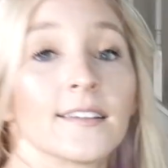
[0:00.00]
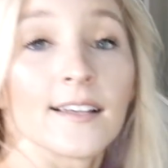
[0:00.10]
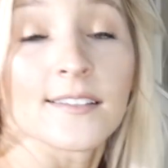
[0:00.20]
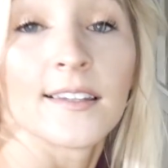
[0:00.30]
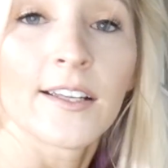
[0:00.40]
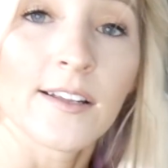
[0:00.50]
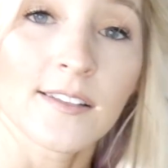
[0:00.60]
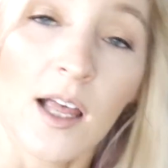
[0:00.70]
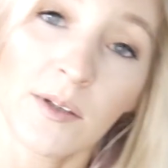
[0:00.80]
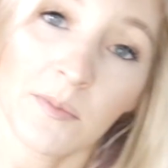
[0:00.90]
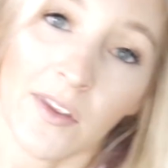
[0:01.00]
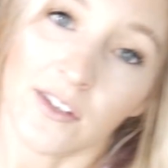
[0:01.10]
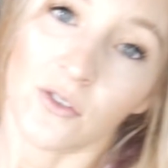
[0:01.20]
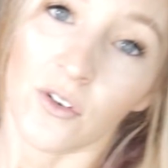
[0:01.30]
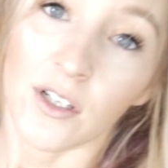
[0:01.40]
They said they couldn't sell them to me in the
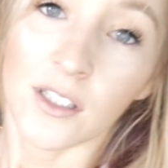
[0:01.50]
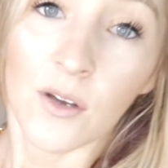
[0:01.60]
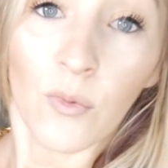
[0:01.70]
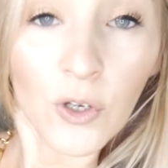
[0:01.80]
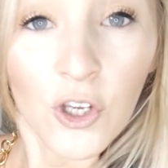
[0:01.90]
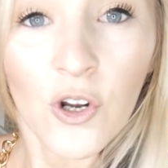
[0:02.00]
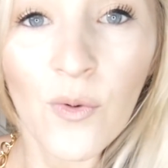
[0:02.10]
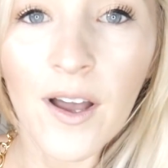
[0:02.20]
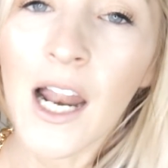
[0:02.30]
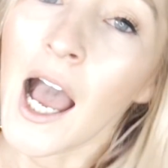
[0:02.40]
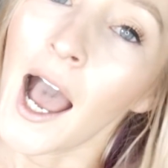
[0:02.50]
stores. Well, you know what?